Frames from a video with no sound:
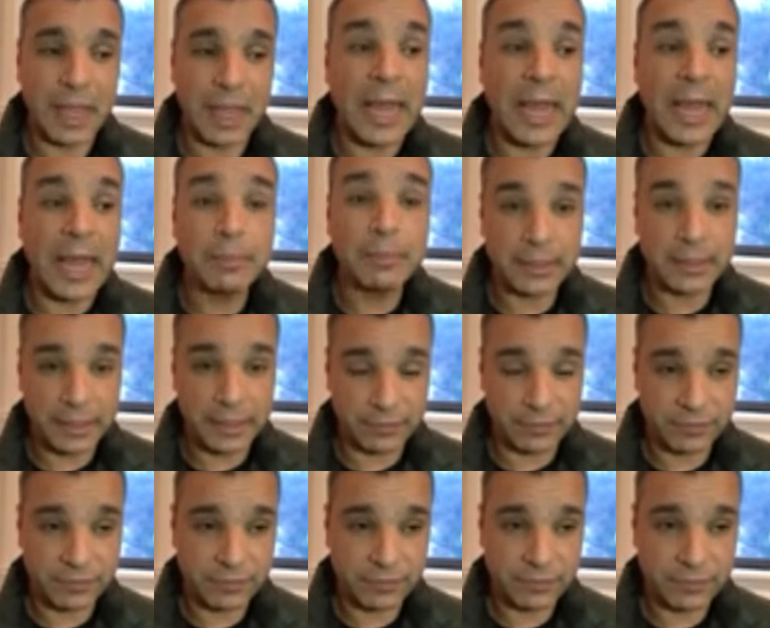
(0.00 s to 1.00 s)
I
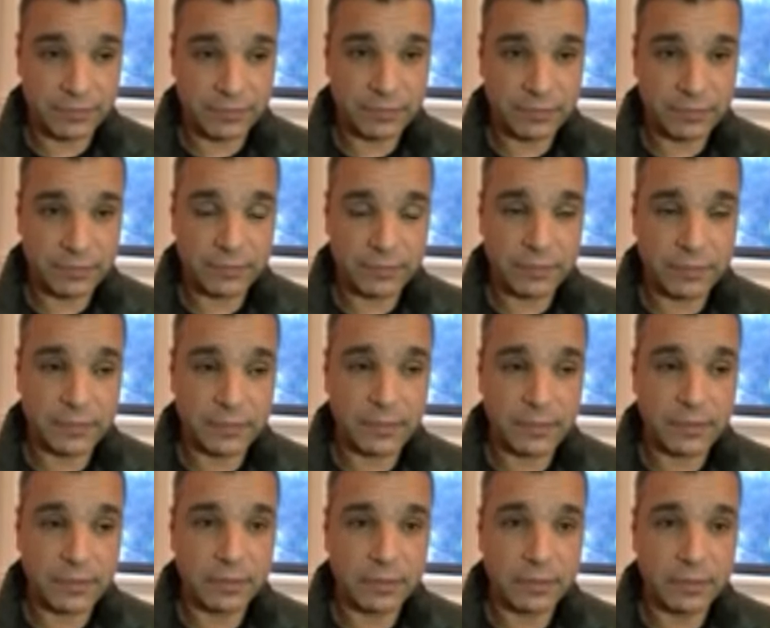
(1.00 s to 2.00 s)
believe
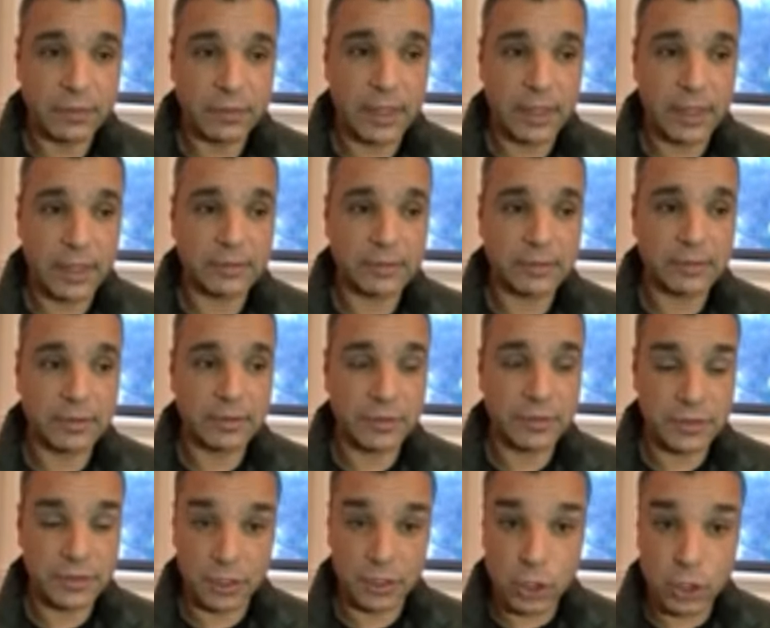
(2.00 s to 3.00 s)
that there
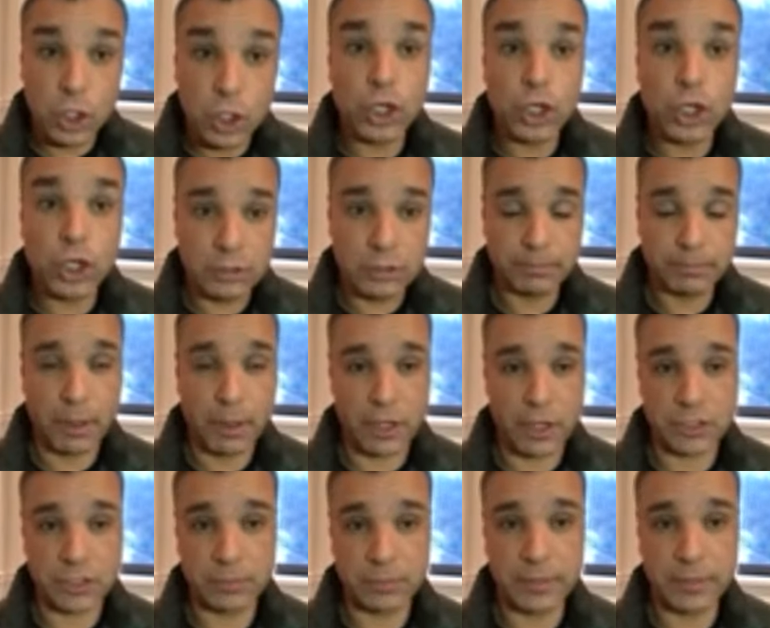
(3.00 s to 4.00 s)
is a good
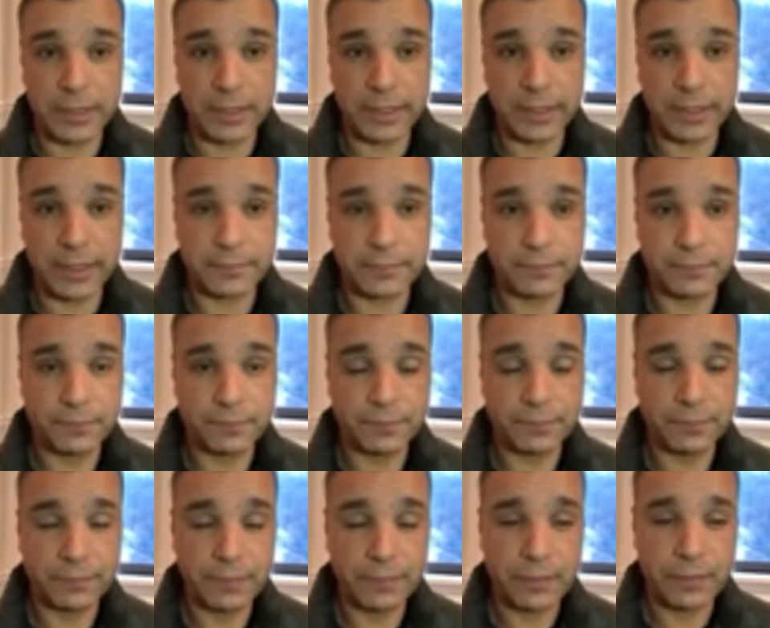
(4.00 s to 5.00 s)
possibility
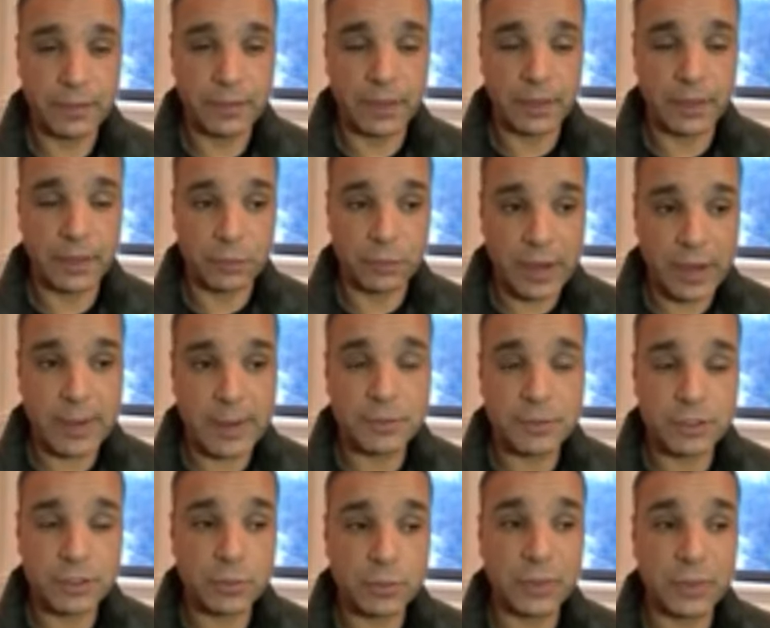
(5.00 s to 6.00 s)
that the
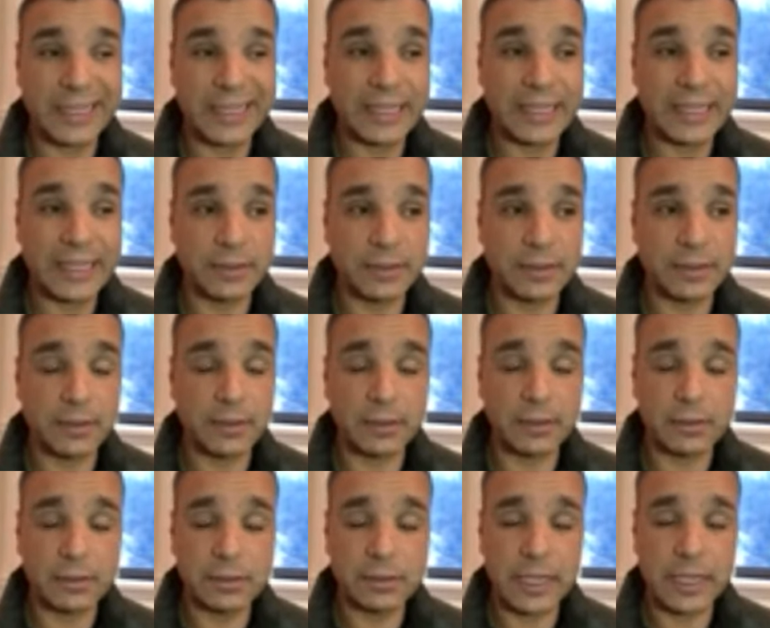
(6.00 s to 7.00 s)
rapture will even
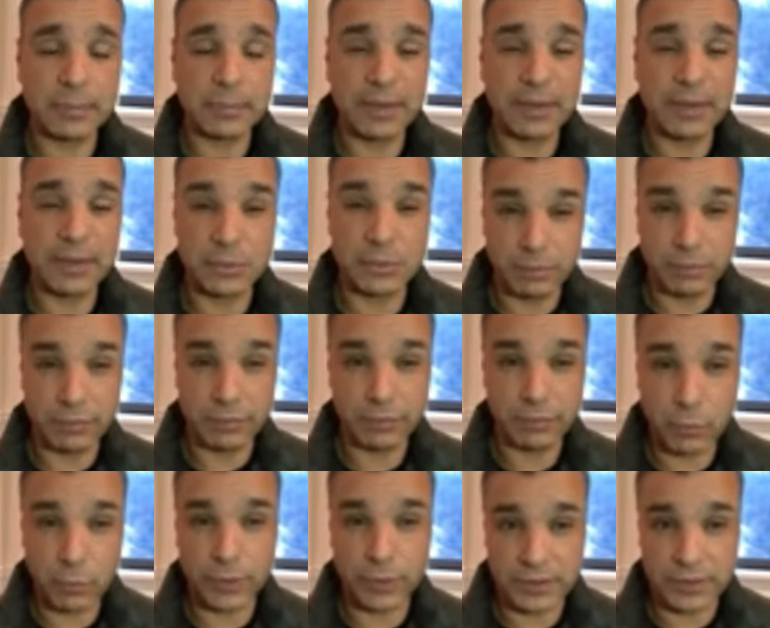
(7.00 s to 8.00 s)
take place
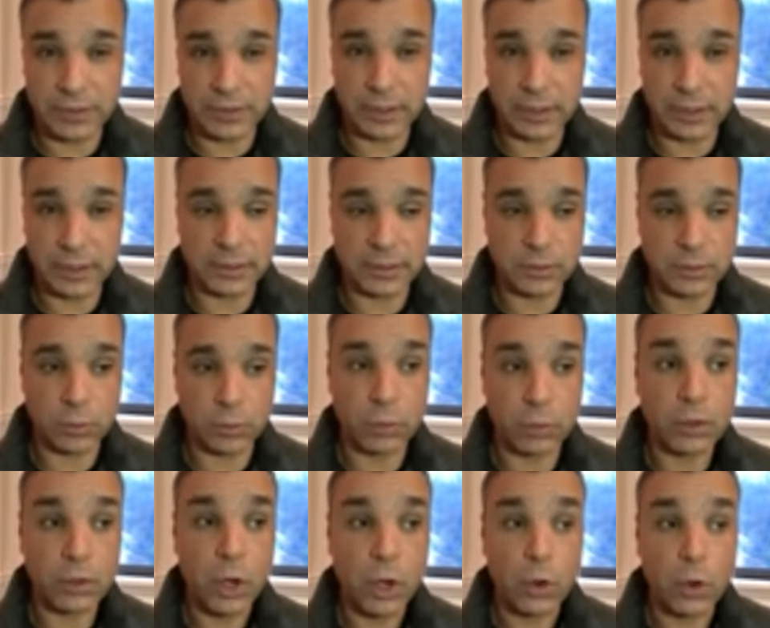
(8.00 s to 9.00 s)
before Ezekiel's
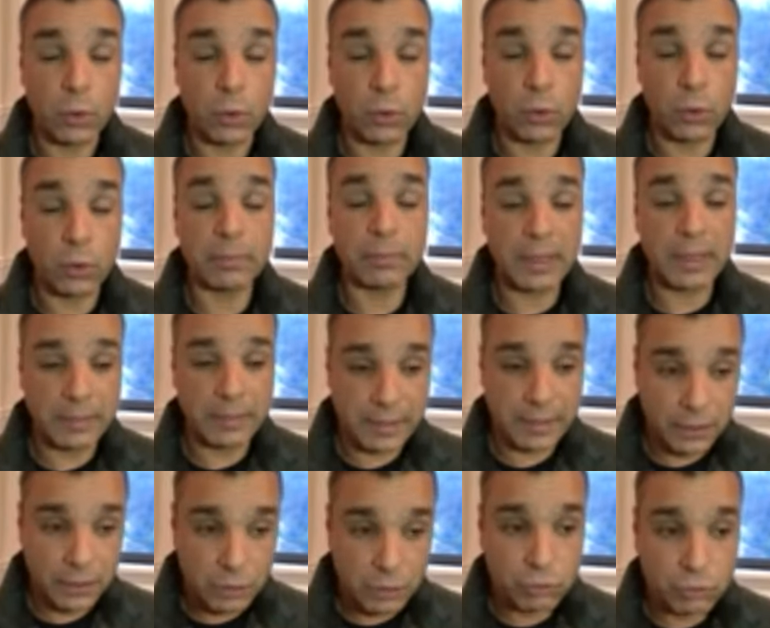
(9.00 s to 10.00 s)
war, or maybe
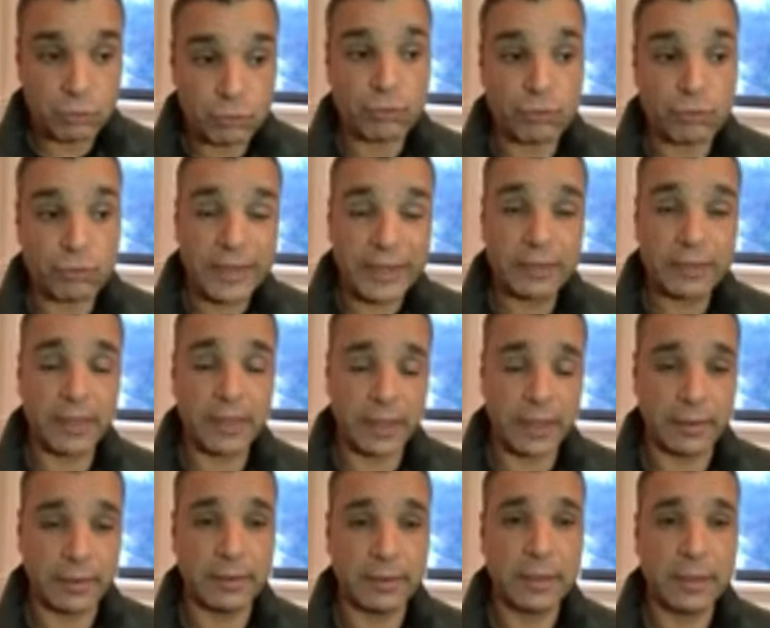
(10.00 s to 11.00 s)
right
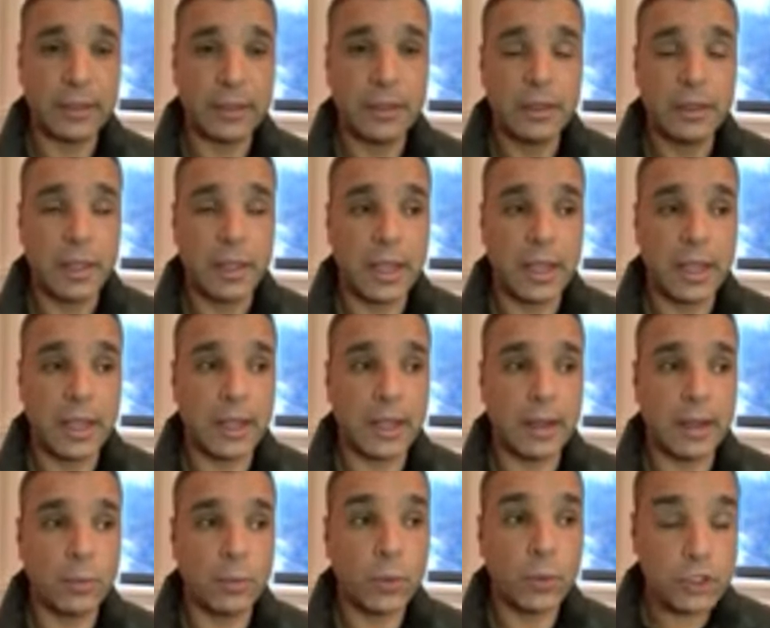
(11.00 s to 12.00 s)
then,
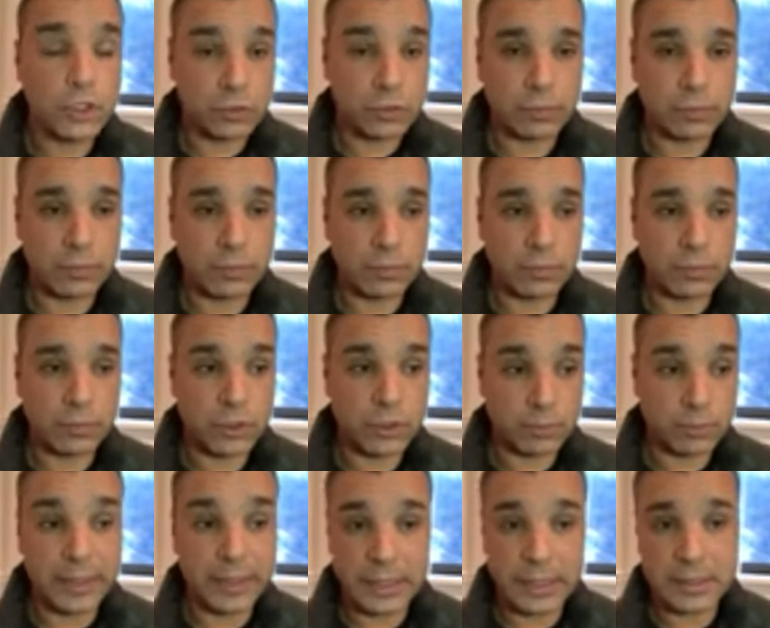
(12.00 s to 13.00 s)
and eh, which
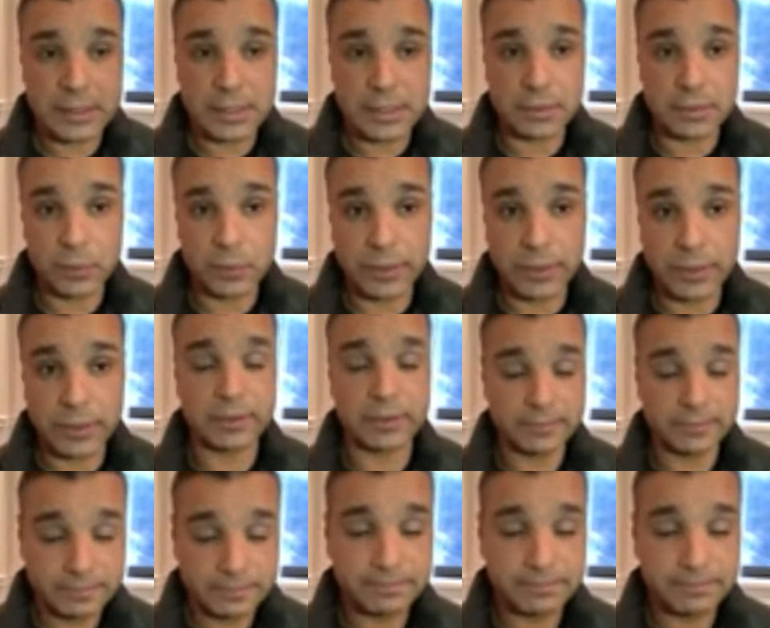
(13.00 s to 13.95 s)
which means that we're